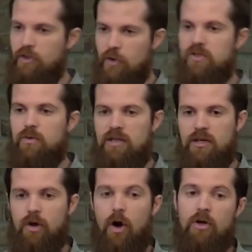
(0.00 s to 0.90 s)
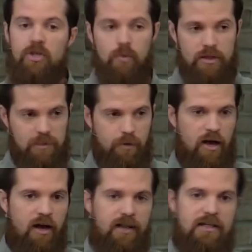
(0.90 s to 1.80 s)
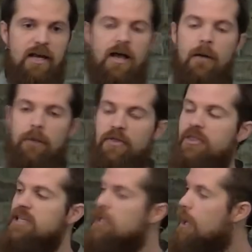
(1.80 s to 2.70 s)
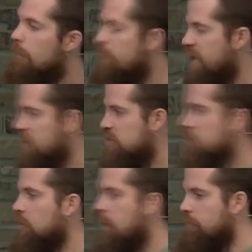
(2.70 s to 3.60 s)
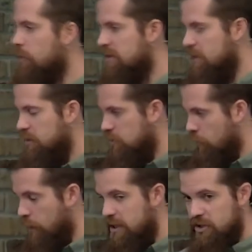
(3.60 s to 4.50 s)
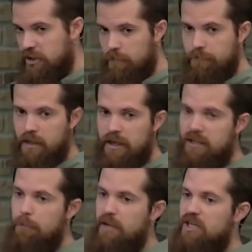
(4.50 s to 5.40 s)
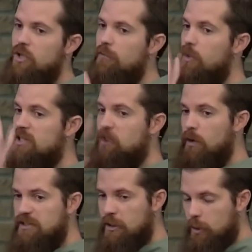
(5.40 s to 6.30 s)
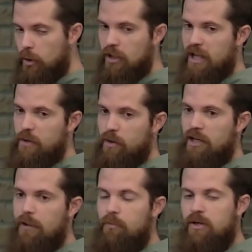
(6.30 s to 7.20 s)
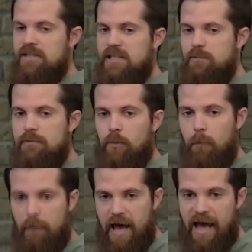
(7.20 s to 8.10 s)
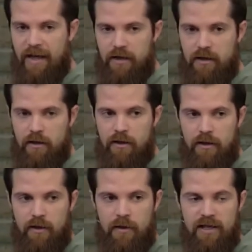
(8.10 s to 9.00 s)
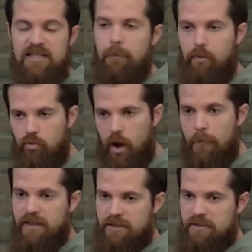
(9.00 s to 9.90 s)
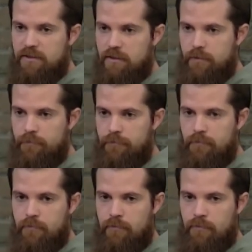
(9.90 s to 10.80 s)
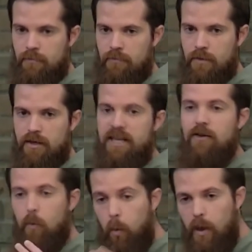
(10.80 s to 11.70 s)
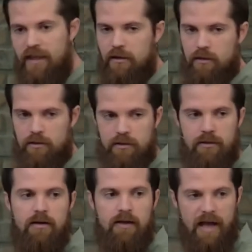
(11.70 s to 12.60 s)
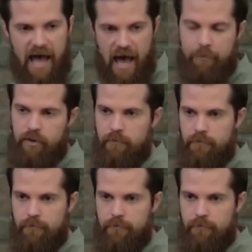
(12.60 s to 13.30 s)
Those who hear are to respond, but the picture of restoration, the picture of what it's going to look like when God brings his people back, is a promise. It will happen.